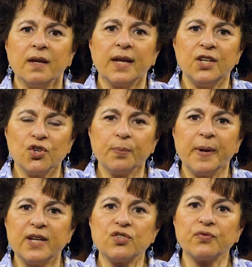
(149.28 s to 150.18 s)
Can your
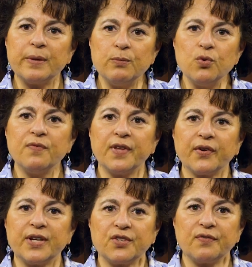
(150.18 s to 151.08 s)
patient remove their
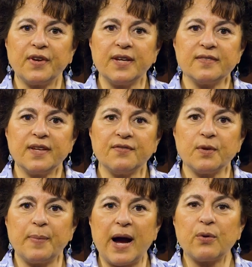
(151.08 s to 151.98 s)
interface if the
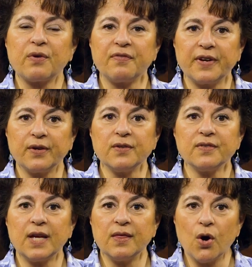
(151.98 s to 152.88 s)
power fails
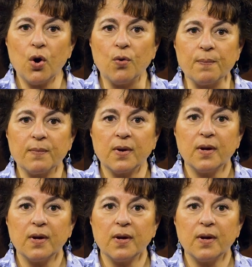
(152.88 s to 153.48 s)
in the home?